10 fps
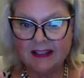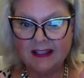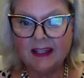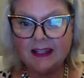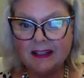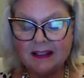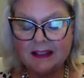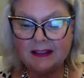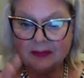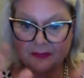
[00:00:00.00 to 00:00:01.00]
and
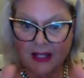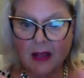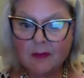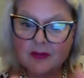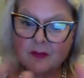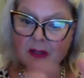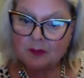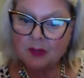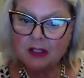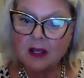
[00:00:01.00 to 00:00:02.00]
the flowers must
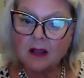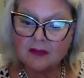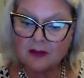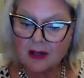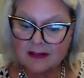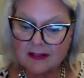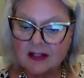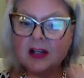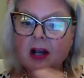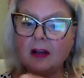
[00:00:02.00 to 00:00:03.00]
be
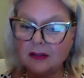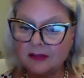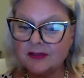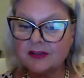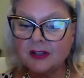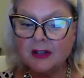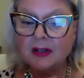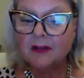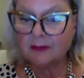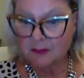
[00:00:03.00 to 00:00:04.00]
contrasting colors
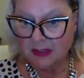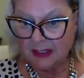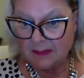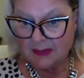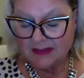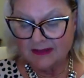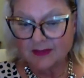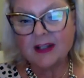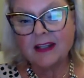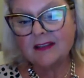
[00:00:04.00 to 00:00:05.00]
from the lemons.
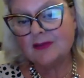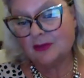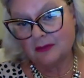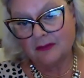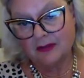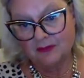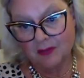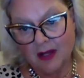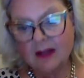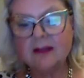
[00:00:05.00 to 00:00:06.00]
Okay, so if it's
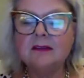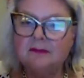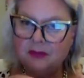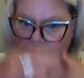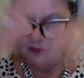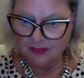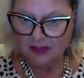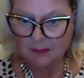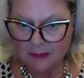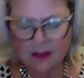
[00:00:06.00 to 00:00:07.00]
red, you do
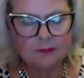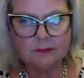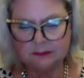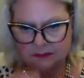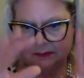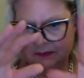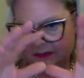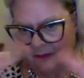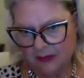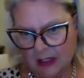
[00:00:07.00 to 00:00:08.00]
some
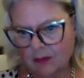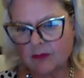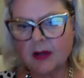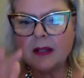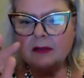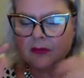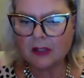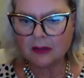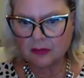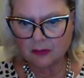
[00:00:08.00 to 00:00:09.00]
the flower red. You
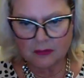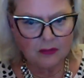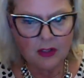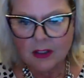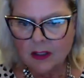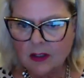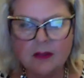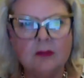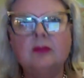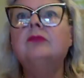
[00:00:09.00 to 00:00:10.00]
can do
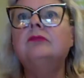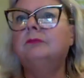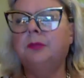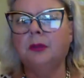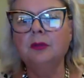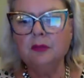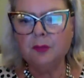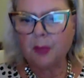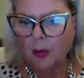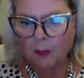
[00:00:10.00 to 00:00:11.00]
blue,
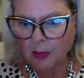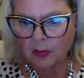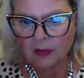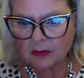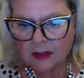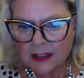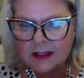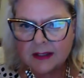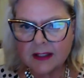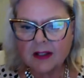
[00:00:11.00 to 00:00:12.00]
purple,
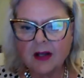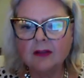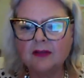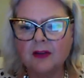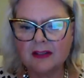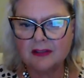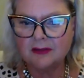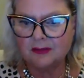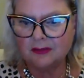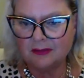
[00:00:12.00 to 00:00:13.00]
anything contrasted
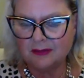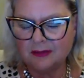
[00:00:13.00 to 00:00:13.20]
to the